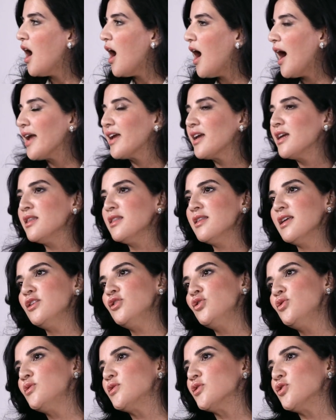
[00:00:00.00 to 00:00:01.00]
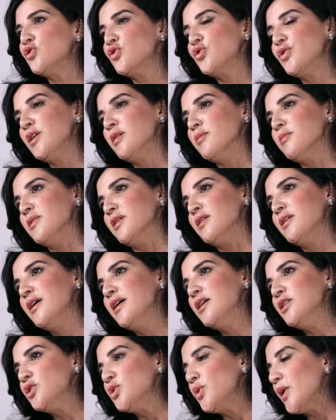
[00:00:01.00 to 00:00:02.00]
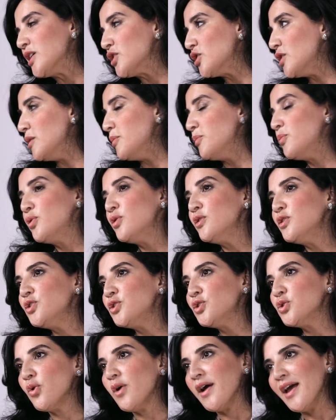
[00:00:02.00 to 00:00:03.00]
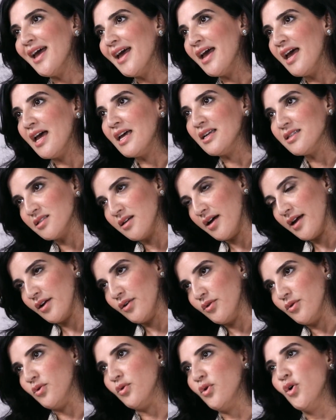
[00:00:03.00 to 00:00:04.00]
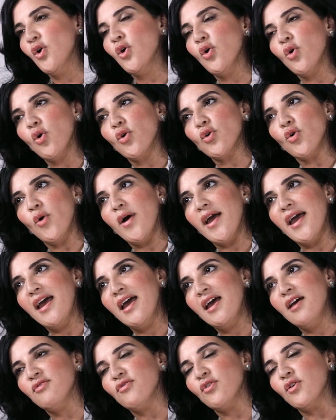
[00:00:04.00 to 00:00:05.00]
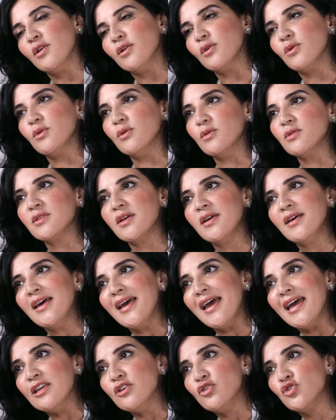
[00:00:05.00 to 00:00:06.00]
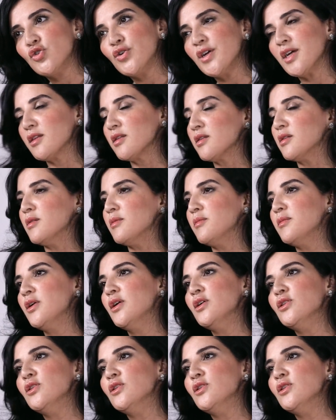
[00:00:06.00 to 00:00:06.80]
I can then use a treatment to actually push your hair cycle or your hair follicles and trick them